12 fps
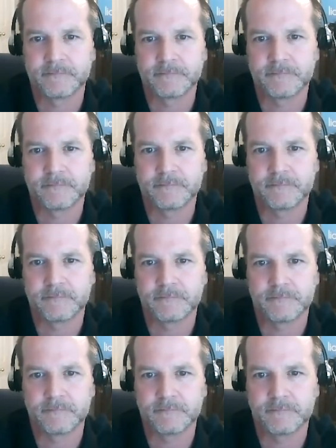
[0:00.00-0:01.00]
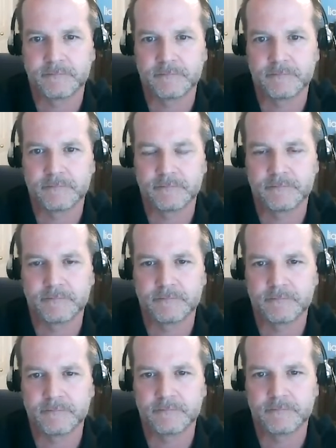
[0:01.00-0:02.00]

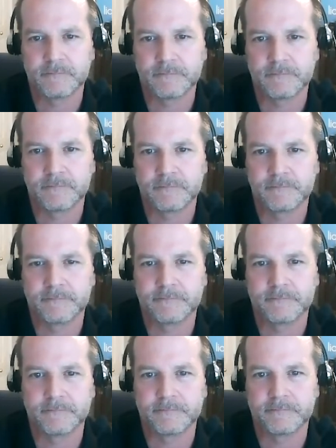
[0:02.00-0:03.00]
The person shown says nothing.